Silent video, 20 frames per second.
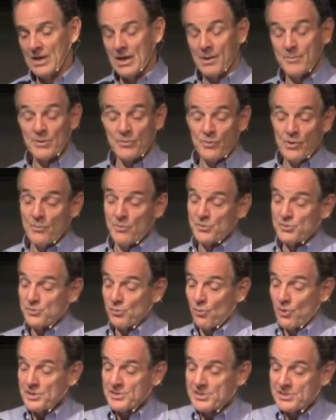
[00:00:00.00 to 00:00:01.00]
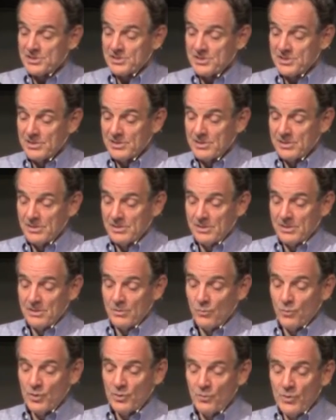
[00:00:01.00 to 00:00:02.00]
I mean, we rejoice
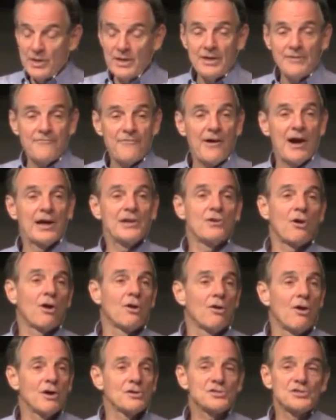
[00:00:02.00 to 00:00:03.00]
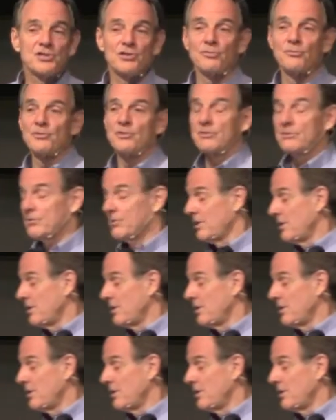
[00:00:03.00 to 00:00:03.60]
when we find our lost children.